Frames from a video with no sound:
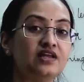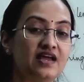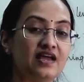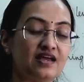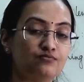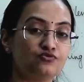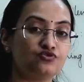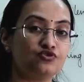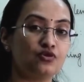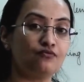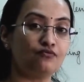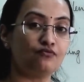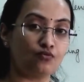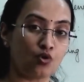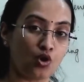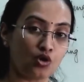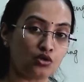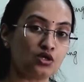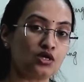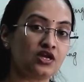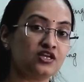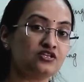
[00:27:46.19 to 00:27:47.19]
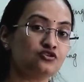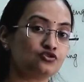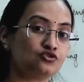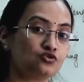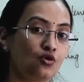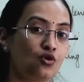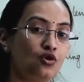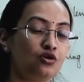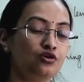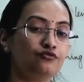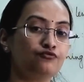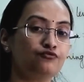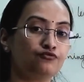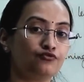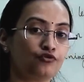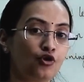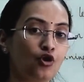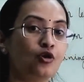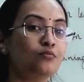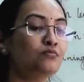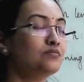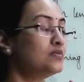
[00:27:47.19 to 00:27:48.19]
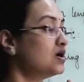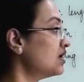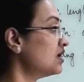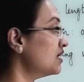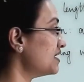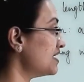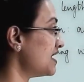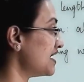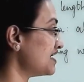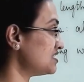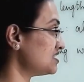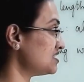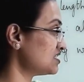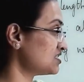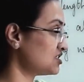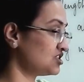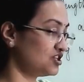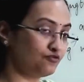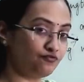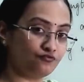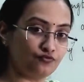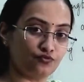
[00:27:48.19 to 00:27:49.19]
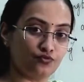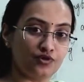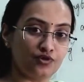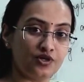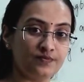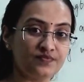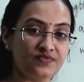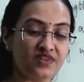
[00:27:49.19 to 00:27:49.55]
absorb water and salt from undigested food,